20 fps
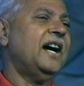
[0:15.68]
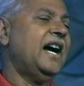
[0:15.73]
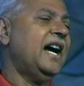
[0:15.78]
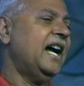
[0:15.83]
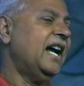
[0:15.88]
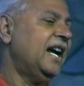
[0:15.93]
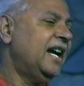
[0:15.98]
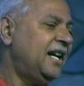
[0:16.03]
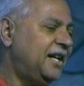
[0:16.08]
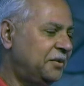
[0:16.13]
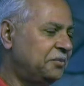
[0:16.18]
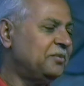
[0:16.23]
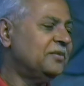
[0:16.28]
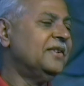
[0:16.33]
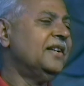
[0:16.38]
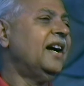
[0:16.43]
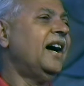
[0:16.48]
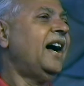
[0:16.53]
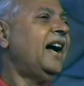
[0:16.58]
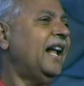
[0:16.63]
I
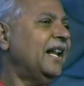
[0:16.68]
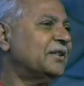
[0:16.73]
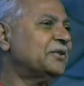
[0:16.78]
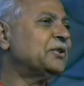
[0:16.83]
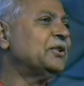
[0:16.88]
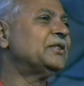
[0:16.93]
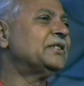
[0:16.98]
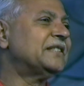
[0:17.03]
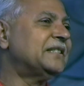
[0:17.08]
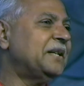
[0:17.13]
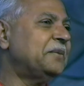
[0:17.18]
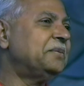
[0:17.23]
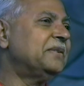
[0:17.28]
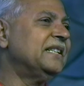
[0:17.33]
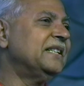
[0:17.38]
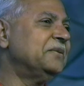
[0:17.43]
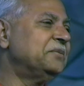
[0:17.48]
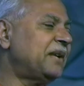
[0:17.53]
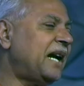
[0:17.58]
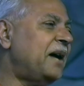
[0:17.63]
am also
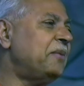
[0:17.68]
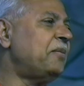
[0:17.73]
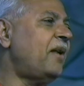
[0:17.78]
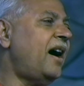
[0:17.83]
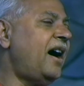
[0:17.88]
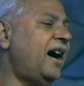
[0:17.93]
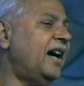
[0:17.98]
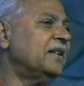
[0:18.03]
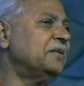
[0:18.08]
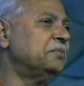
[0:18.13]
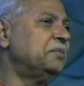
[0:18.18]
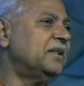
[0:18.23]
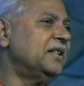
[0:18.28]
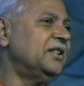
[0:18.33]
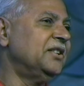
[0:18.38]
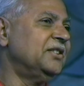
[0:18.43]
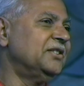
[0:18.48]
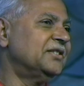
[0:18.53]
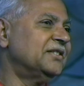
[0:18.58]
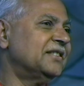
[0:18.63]
suffering from hard
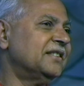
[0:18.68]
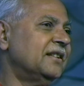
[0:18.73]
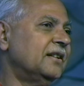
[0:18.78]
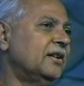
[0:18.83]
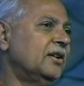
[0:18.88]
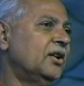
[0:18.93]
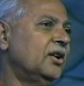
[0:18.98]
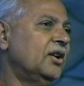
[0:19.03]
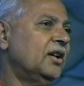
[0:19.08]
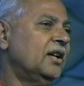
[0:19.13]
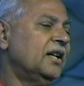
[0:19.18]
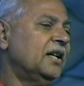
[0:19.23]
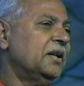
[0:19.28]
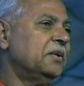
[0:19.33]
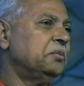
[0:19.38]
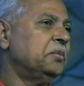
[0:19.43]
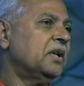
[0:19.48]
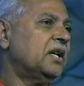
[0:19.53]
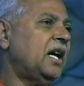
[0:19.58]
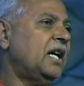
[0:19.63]
breeze
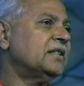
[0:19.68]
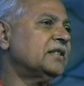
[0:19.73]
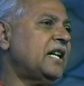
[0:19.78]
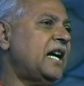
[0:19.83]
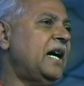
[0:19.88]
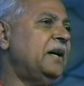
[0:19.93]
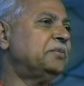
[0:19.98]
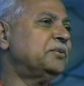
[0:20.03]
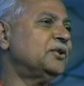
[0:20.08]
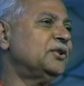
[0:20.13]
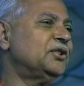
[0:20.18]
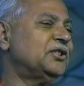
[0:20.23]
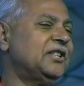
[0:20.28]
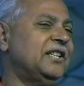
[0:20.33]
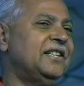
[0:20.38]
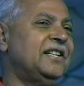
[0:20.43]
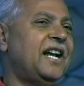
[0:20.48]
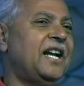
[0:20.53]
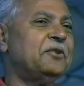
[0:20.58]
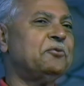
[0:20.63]
because I have to
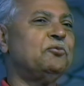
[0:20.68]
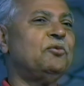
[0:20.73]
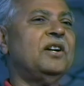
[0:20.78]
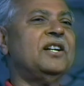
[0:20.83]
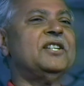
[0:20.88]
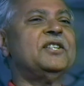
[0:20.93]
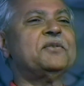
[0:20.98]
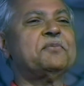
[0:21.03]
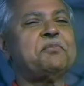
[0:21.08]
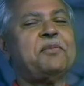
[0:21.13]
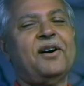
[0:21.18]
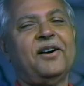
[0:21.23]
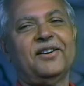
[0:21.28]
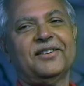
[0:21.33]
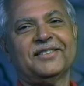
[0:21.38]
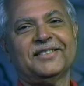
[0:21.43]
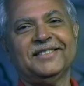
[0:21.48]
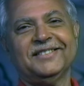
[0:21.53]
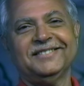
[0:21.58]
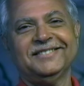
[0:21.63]
stand on one
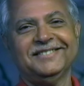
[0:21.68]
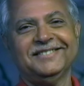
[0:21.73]
spot.